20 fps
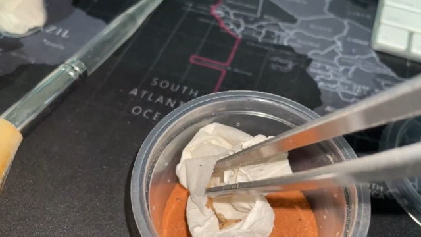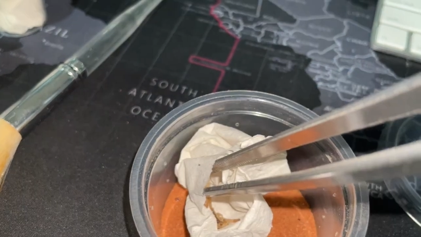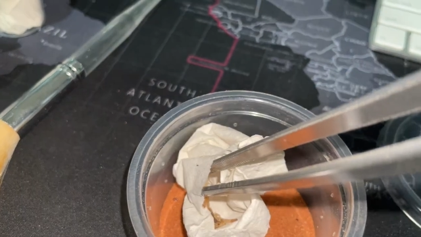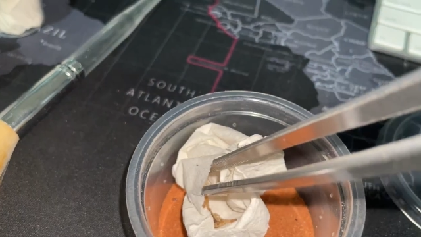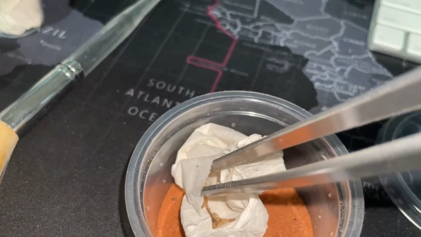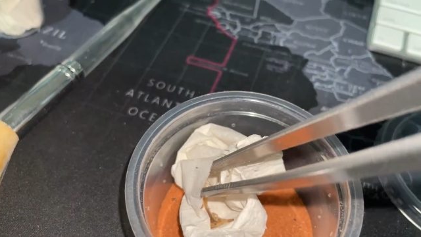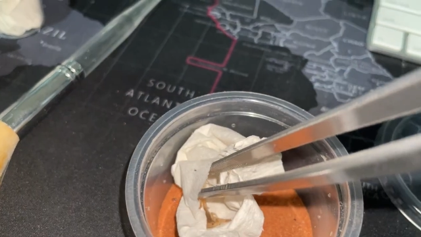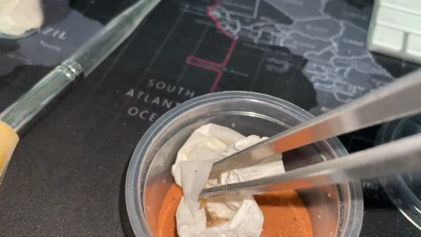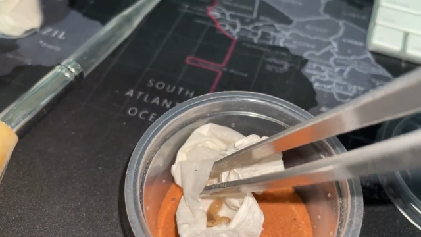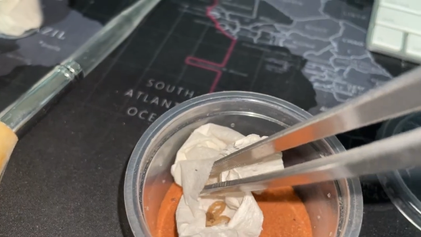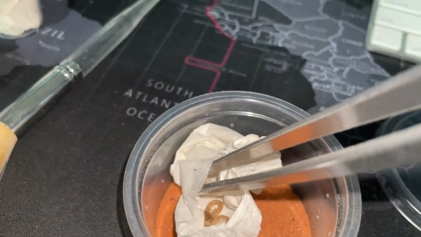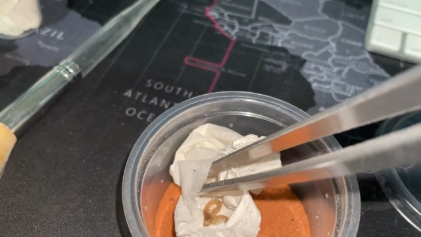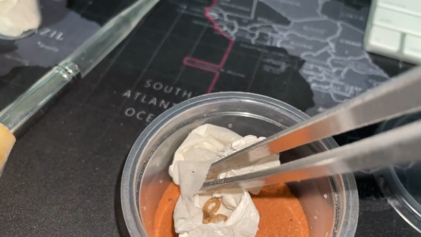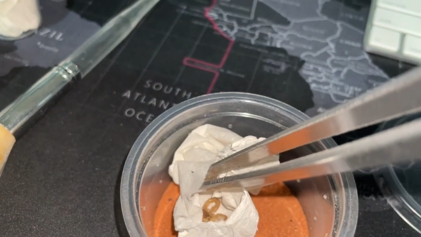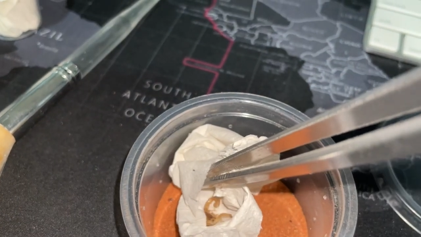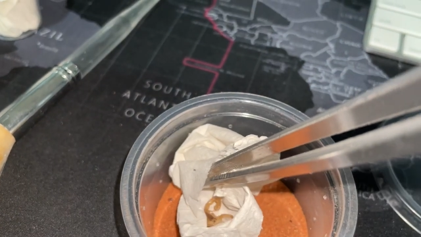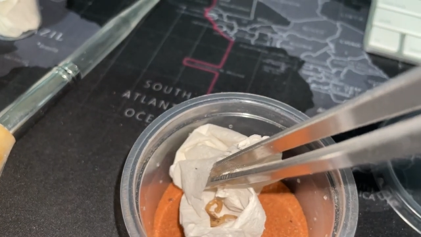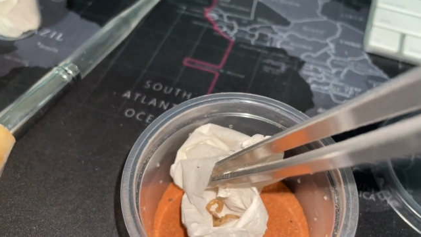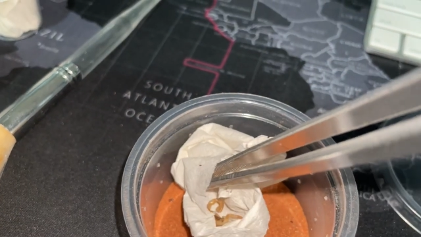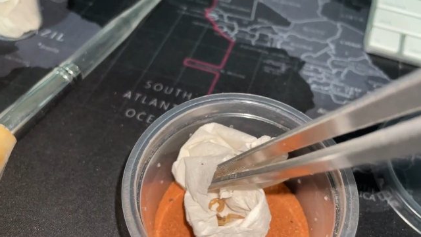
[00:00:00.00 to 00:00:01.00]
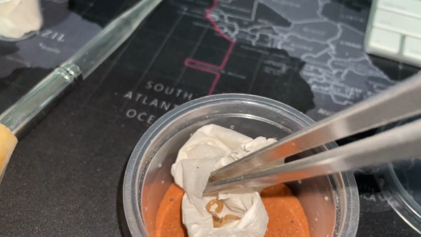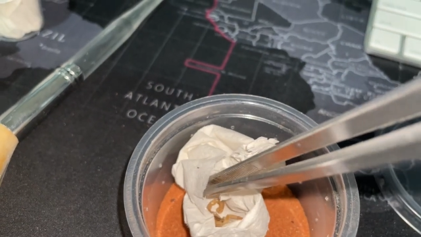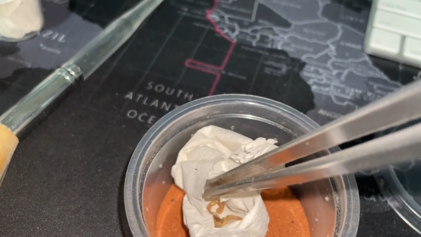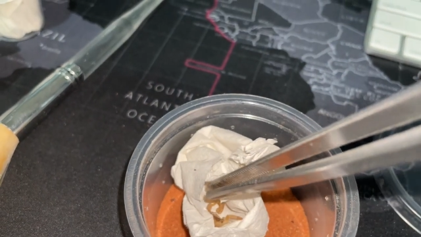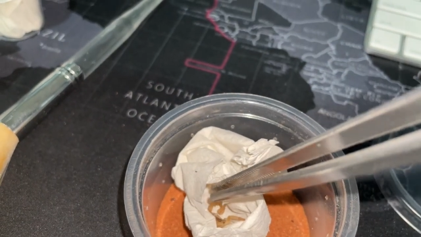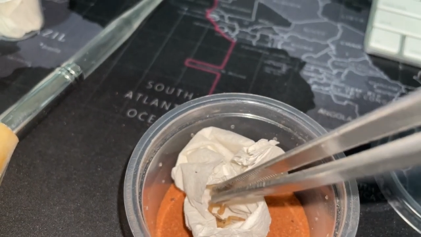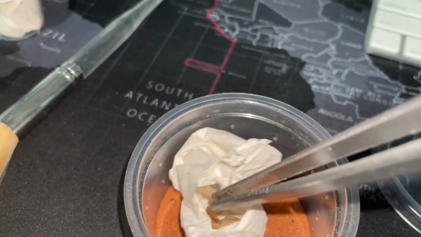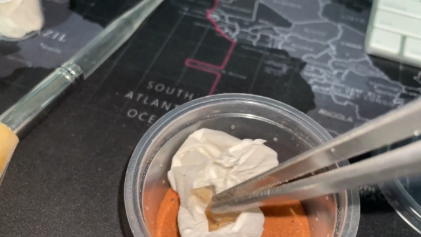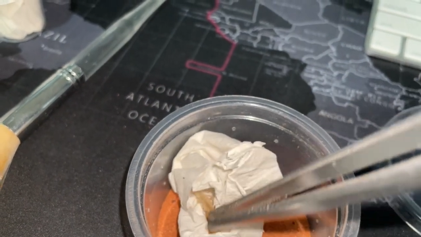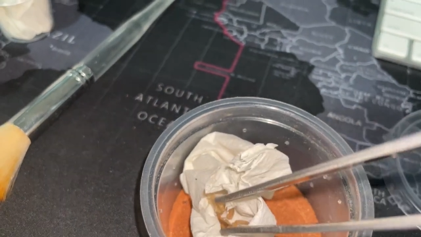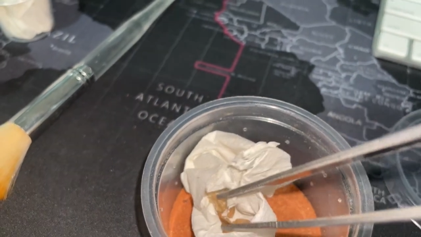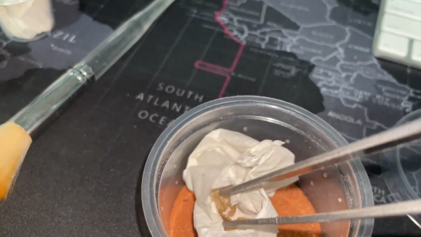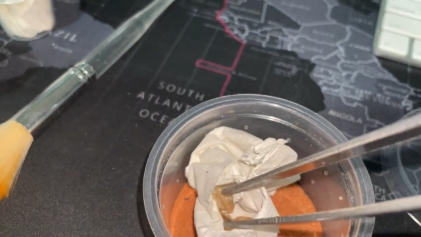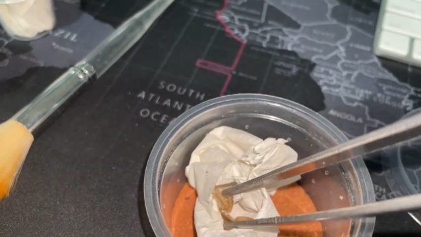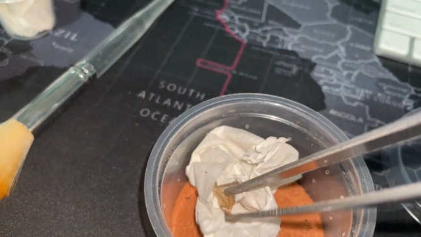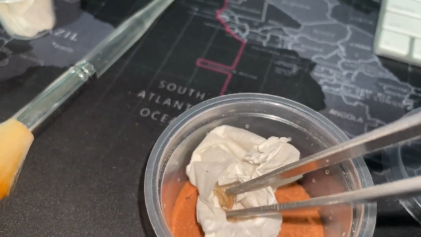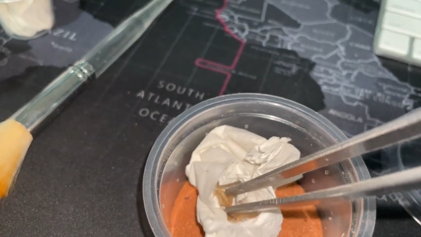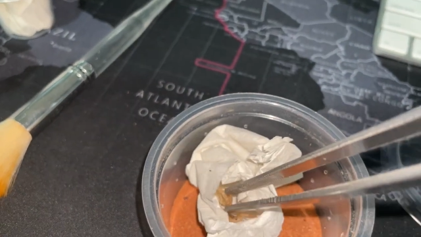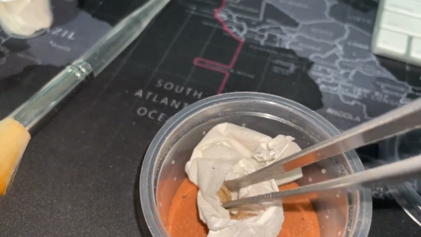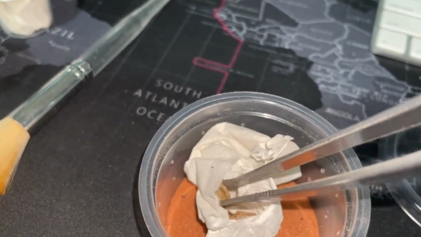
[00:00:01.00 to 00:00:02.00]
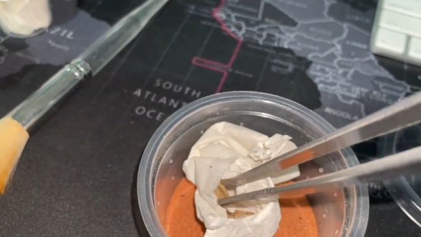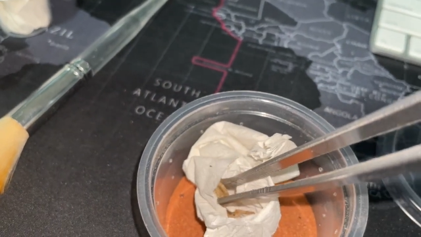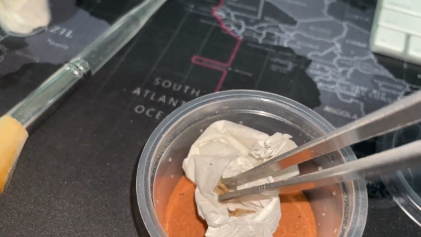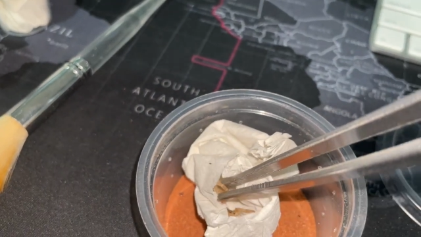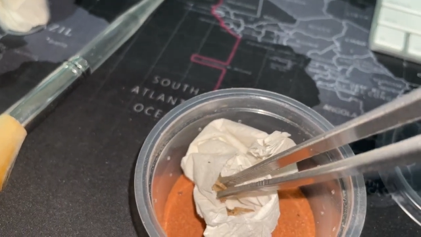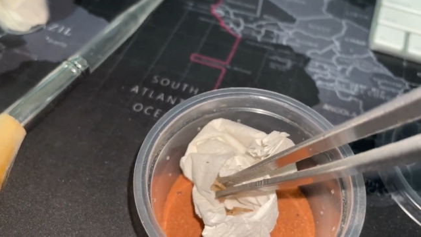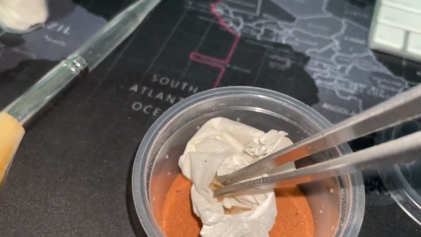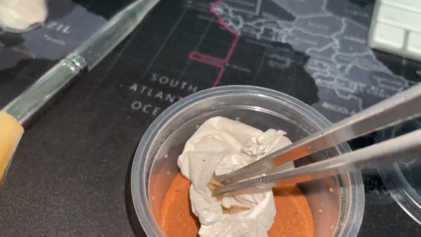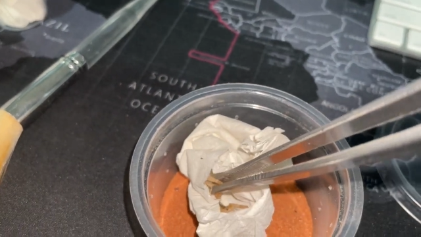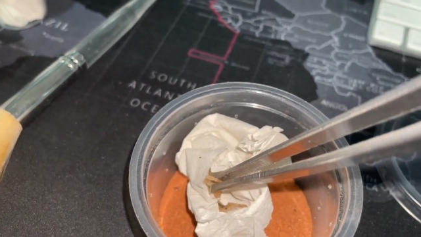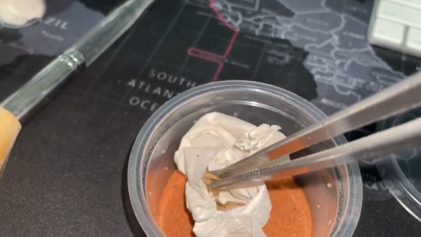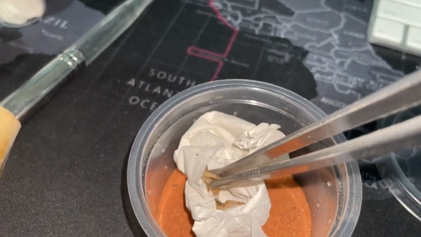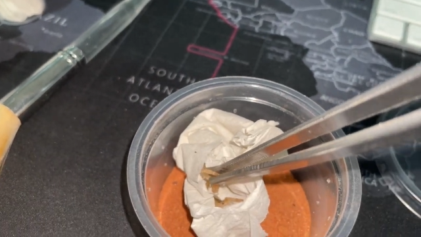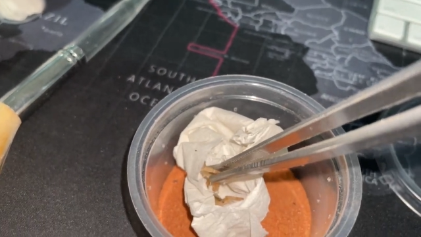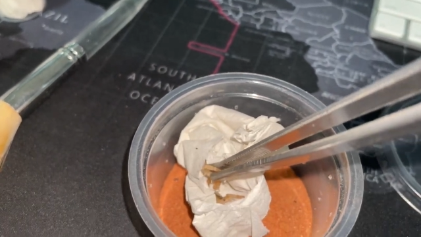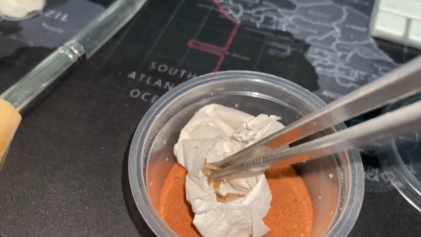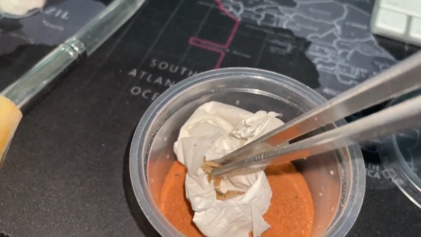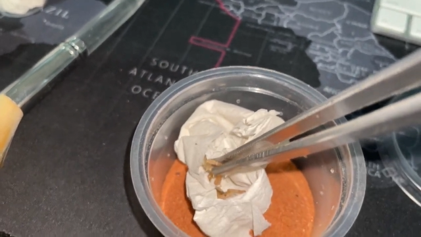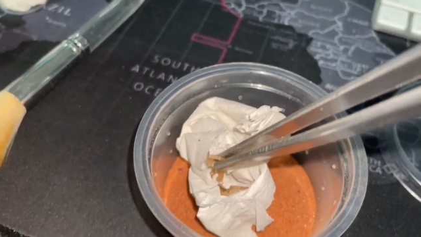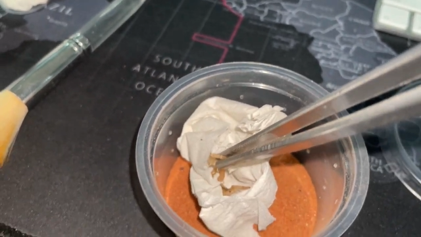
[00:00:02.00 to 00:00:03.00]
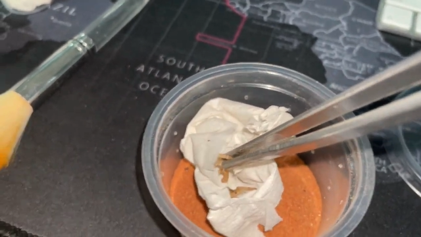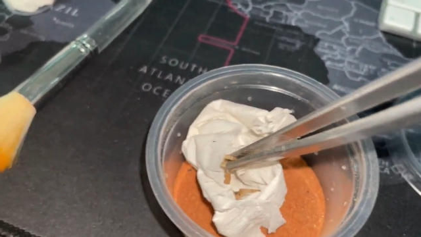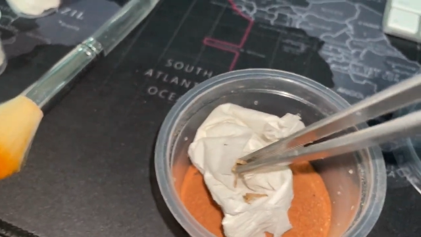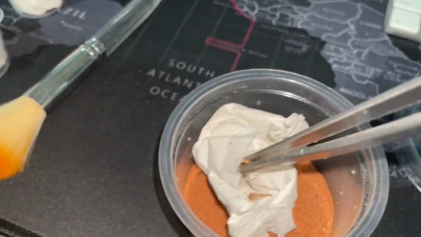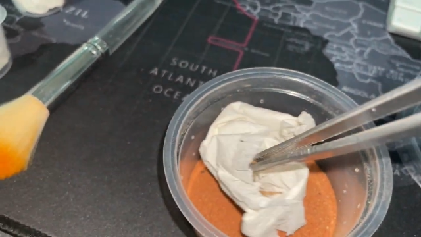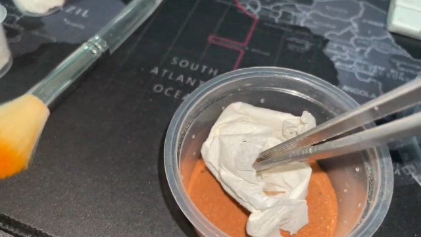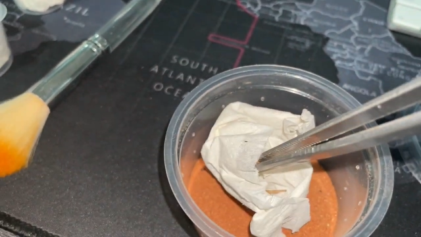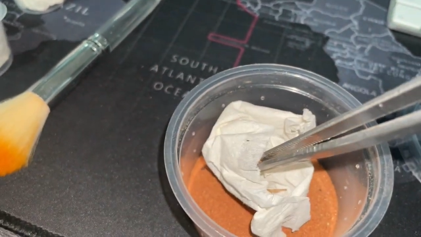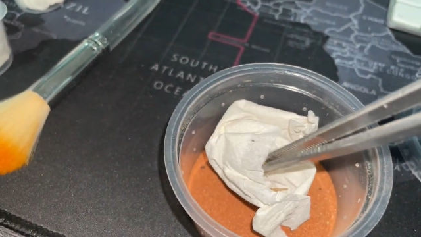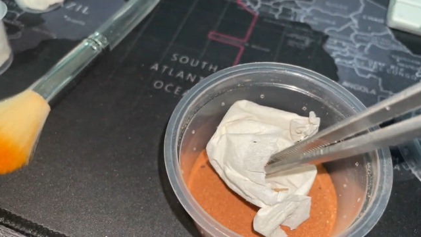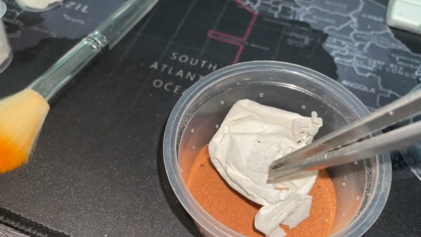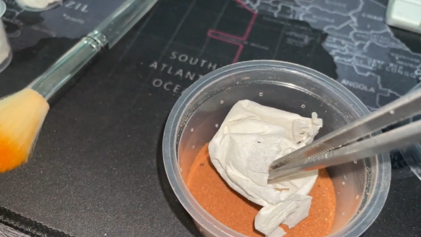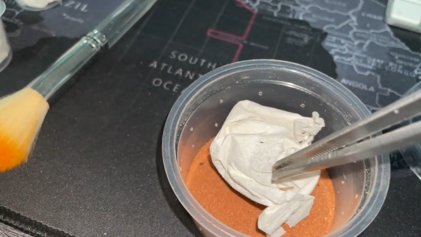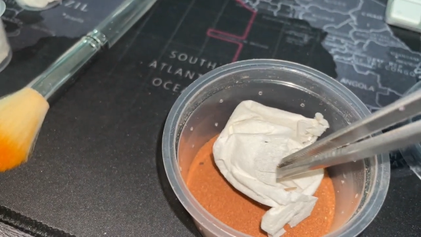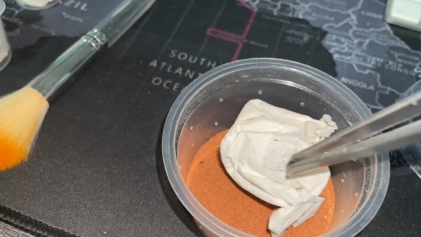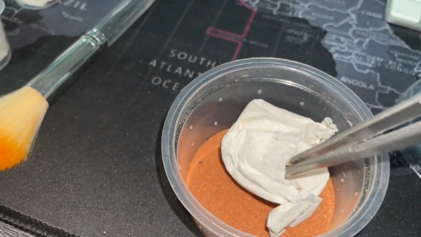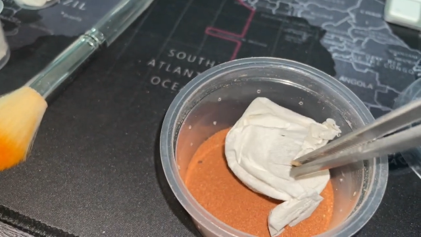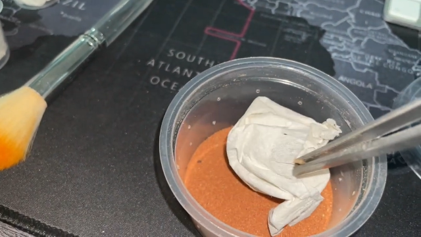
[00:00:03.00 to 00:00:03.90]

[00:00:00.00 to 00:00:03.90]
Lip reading: Nobody's mouth can be seen.